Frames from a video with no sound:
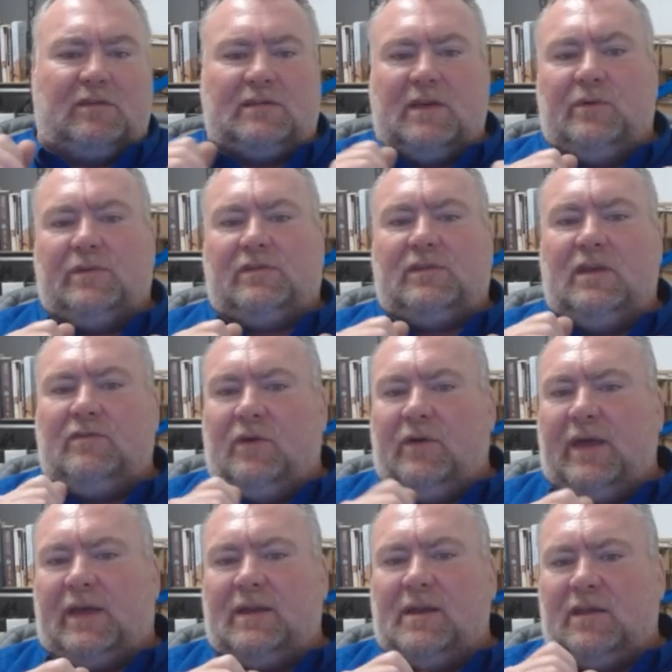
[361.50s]
and receive a
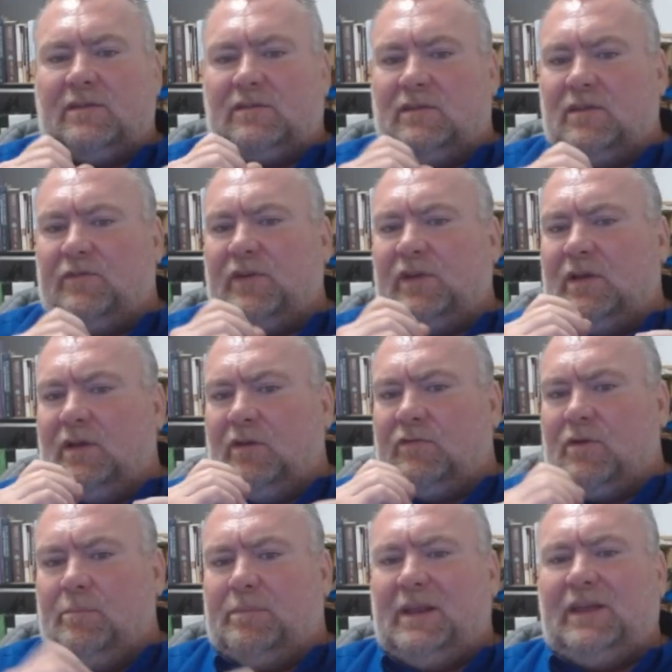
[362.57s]
recognized certificate
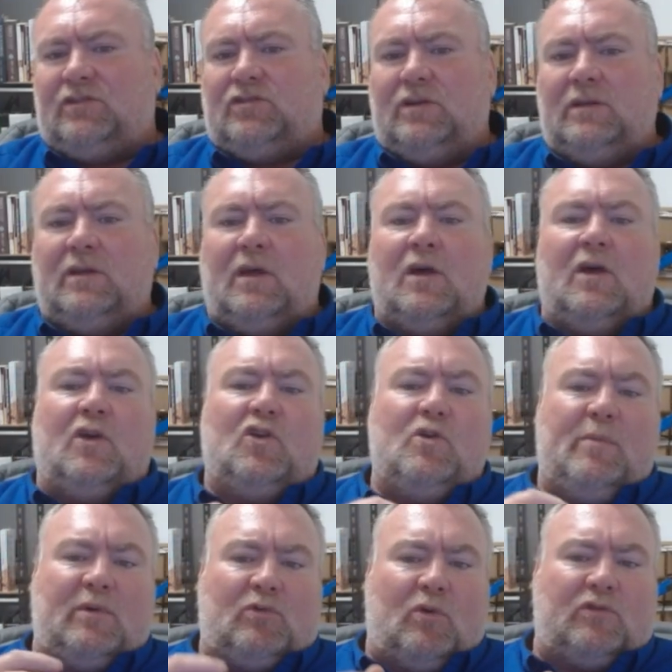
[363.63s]
of completion, you
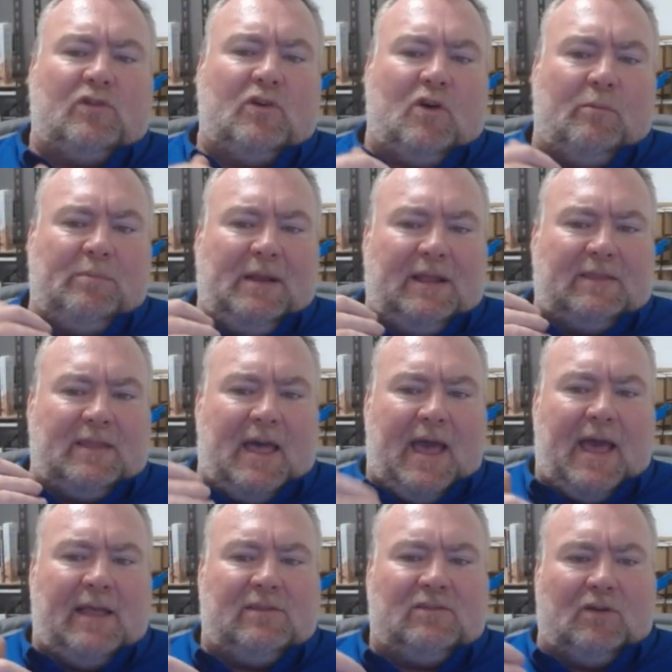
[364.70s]
must also complete the
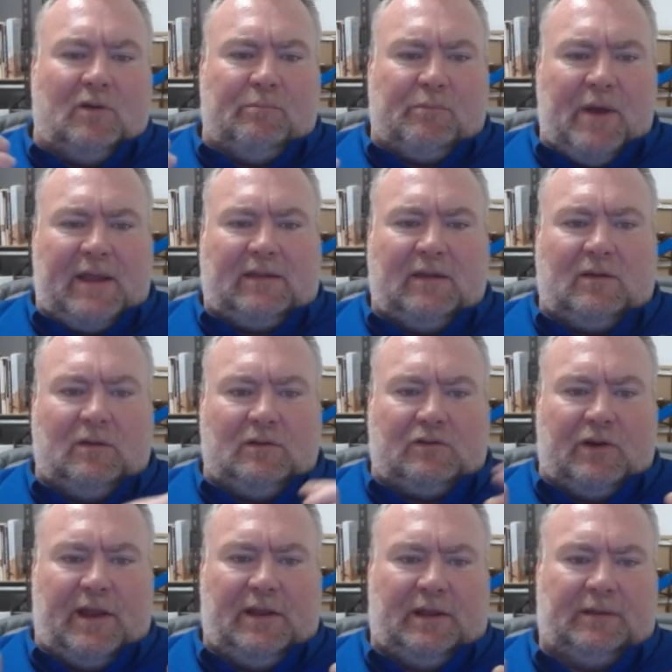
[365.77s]
hands on practical
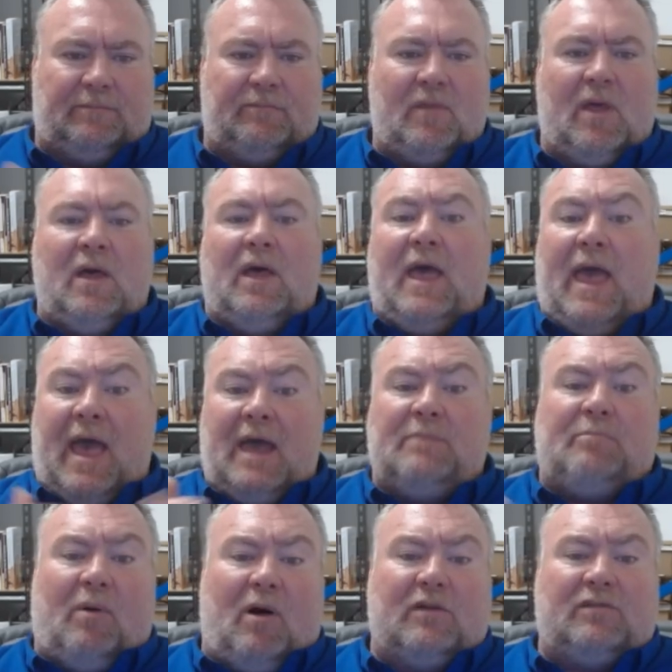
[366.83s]
training
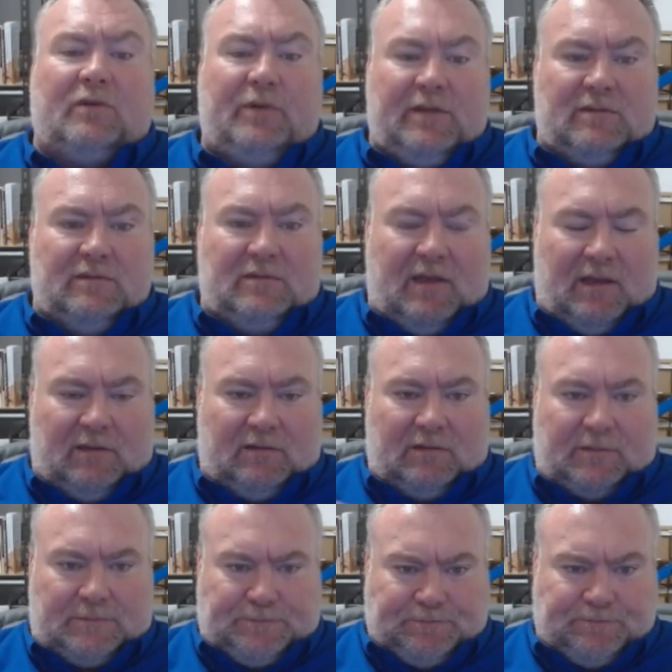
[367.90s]
and pass a written test.
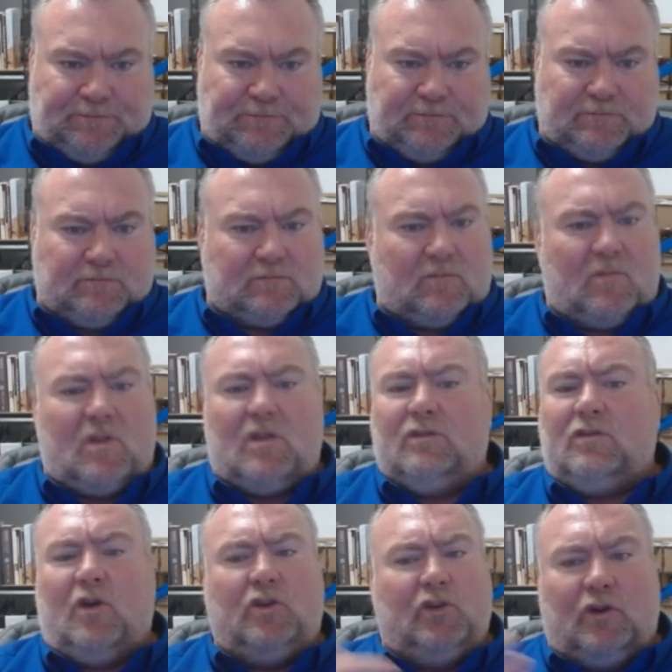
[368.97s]

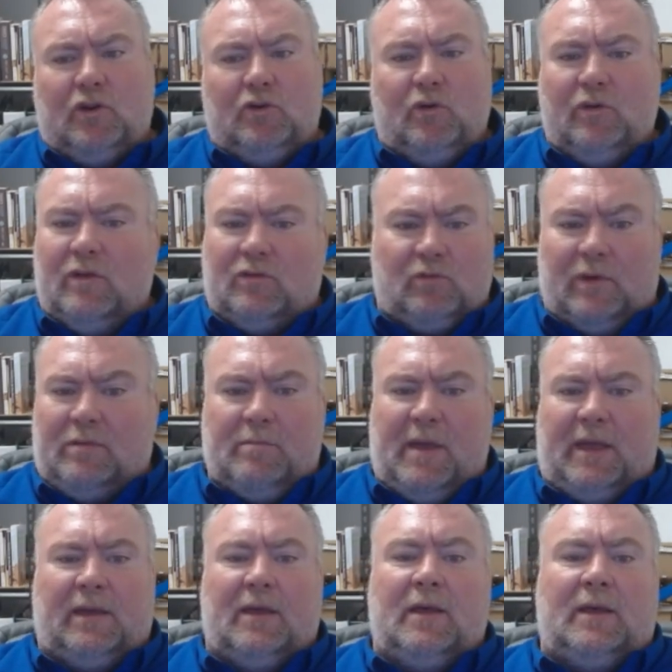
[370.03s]
So you can do this with
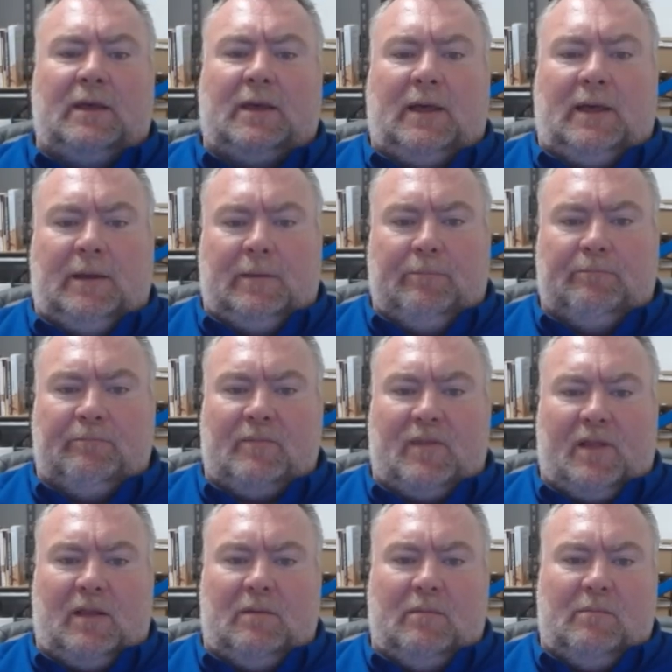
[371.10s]
me. Um,
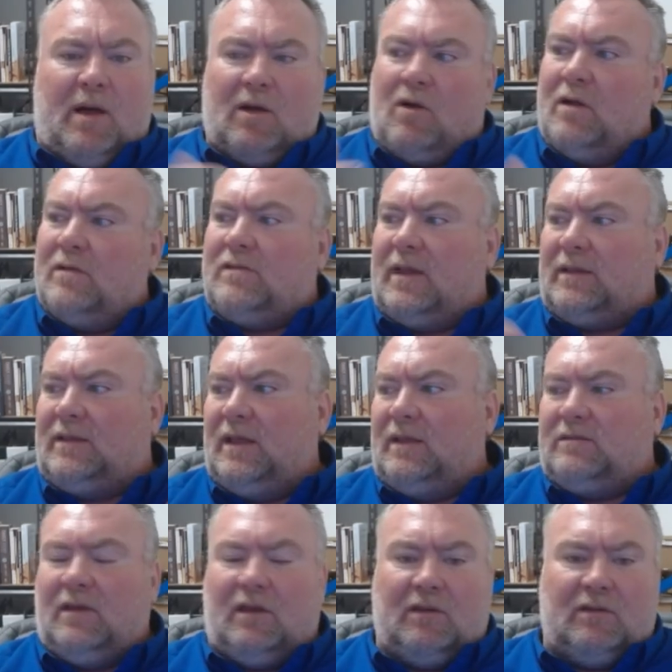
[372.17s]
my contact
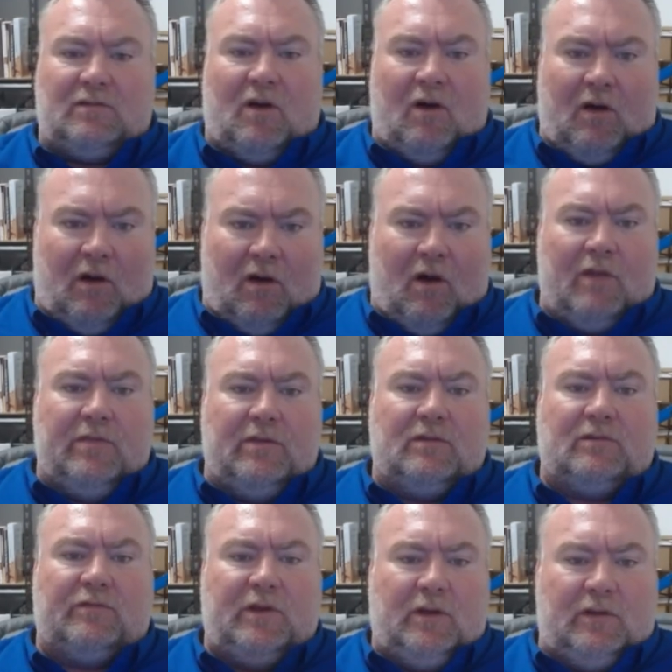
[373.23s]
details are on
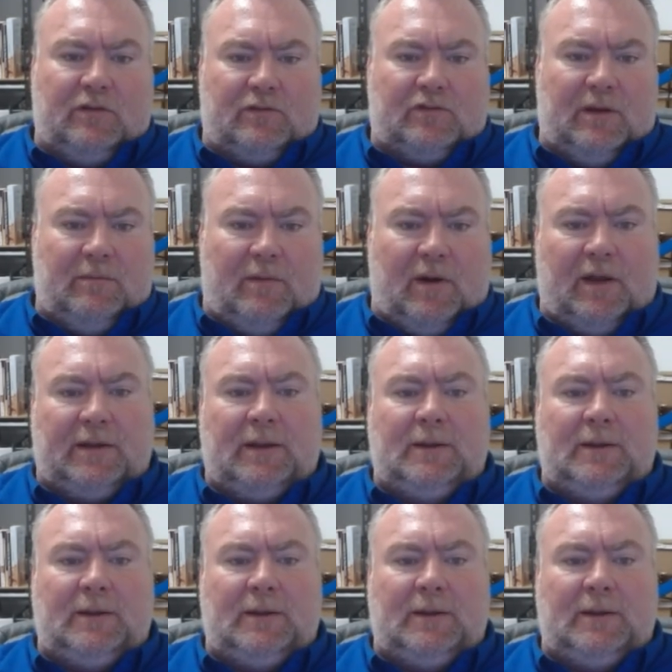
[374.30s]
this video stream, right?